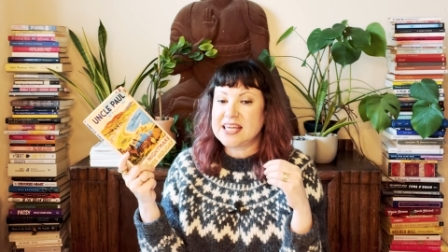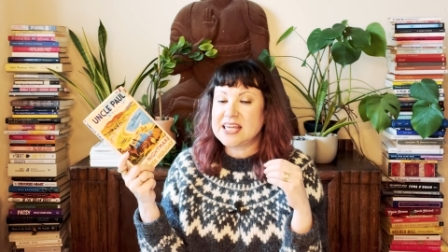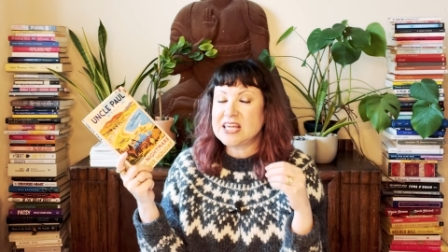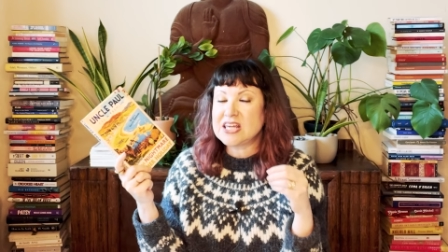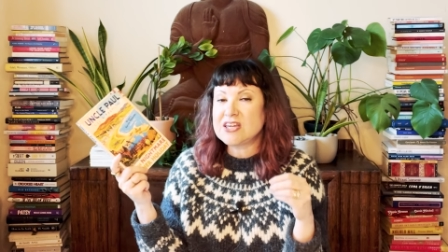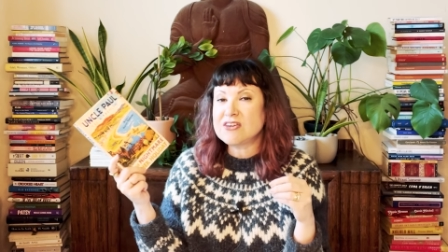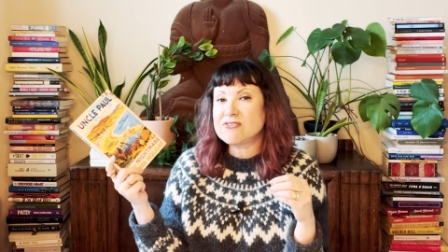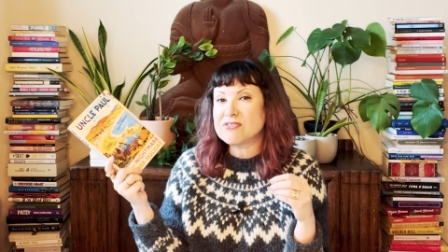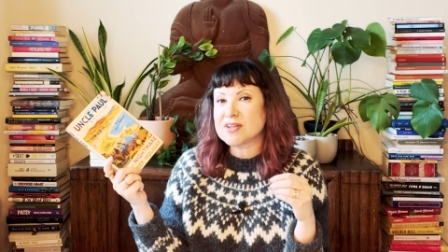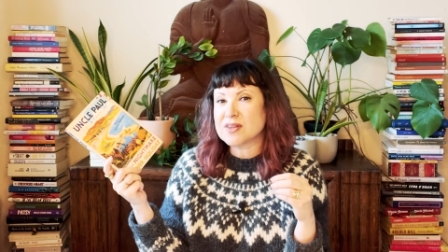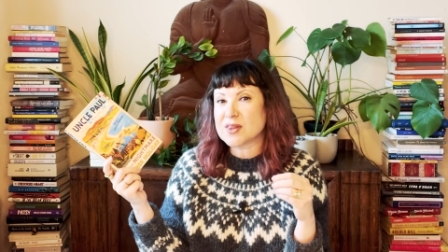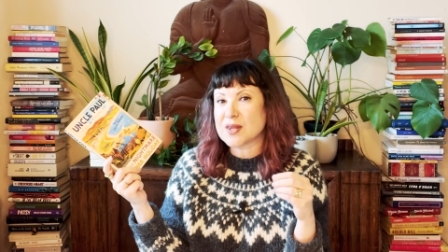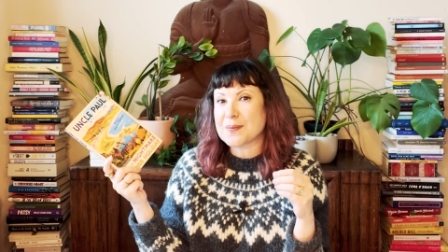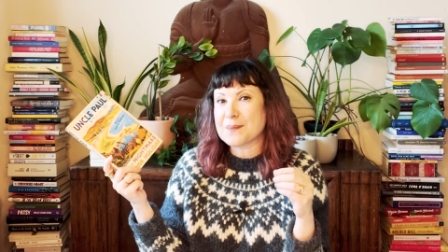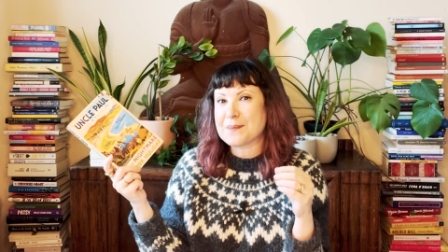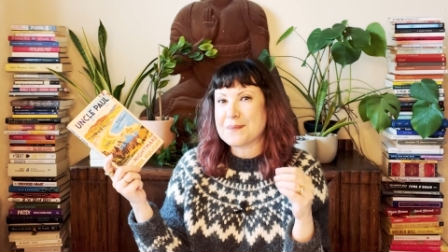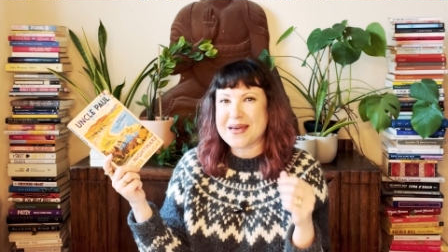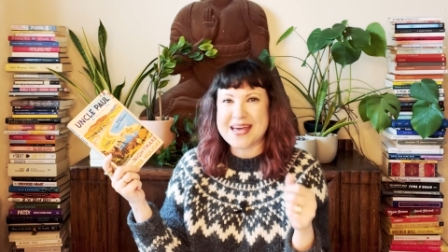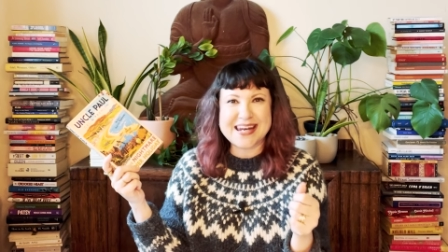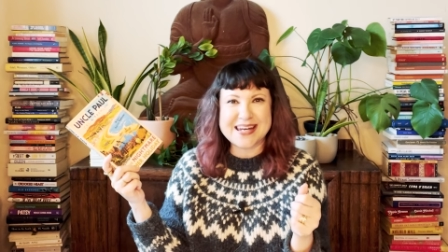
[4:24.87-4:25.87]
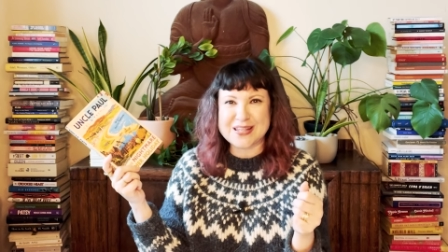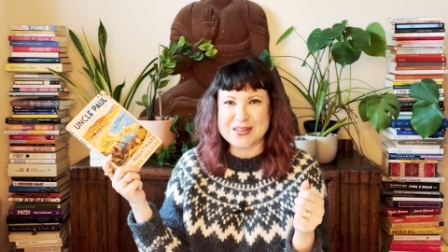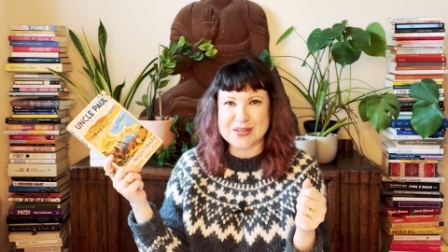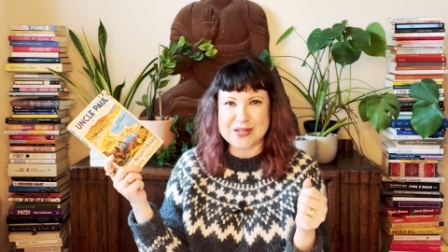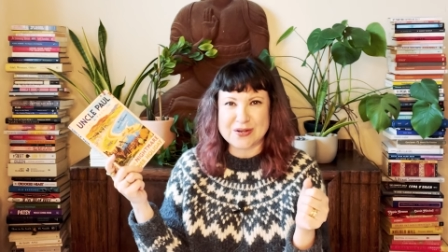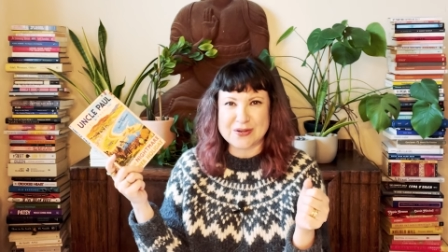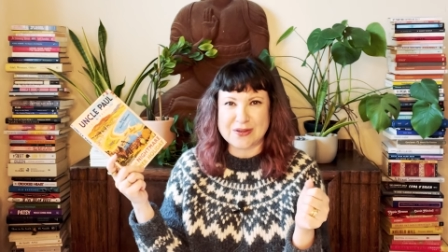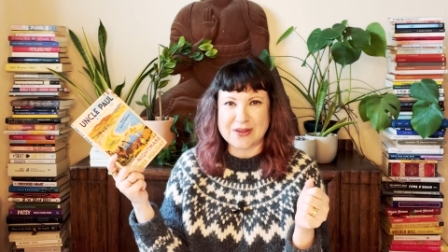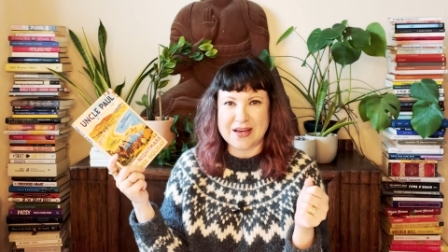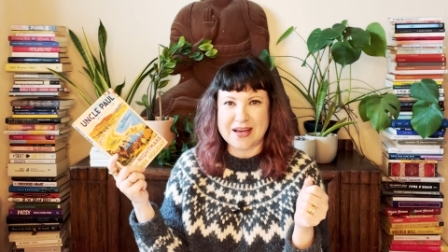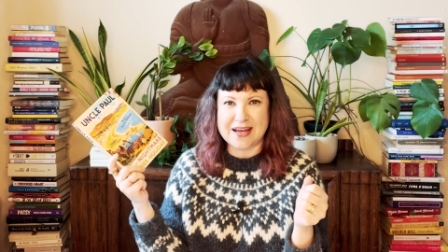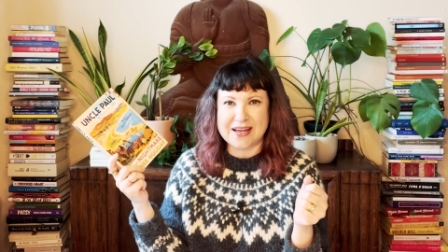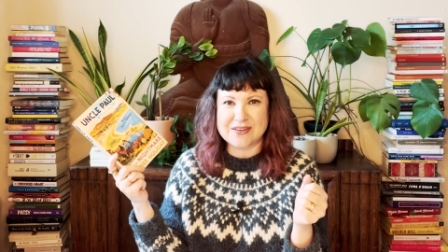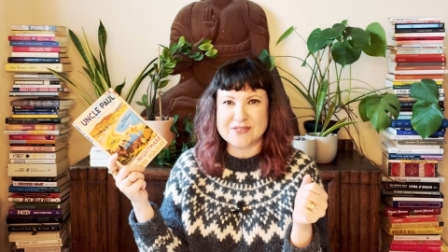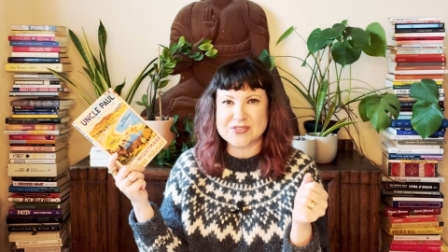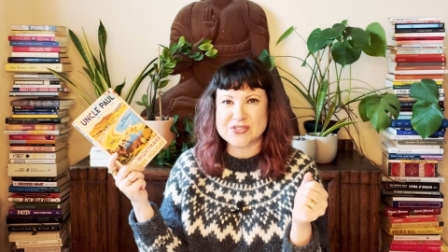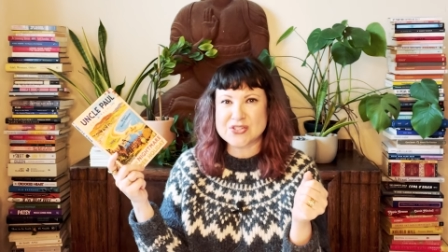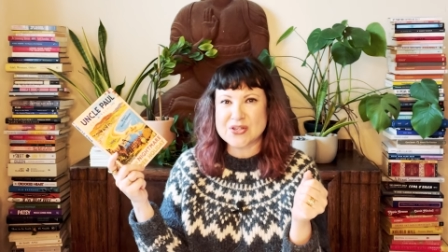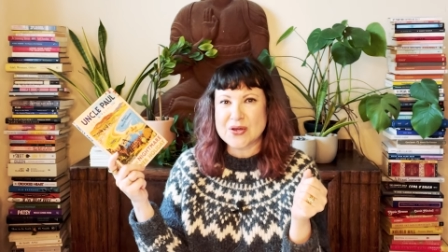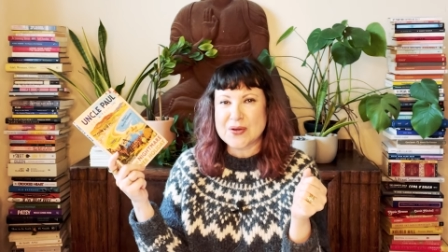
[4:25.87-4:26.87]
even the men in their
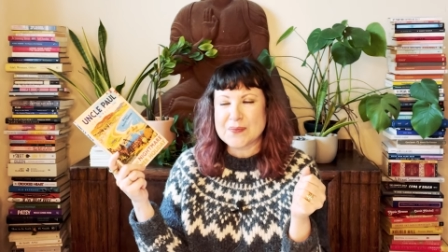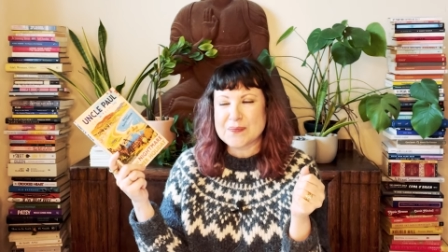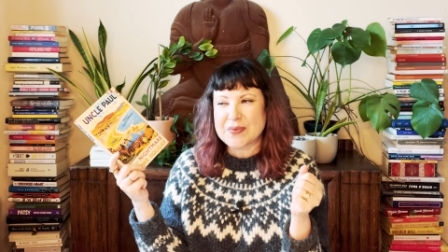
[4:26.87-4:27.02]
lives.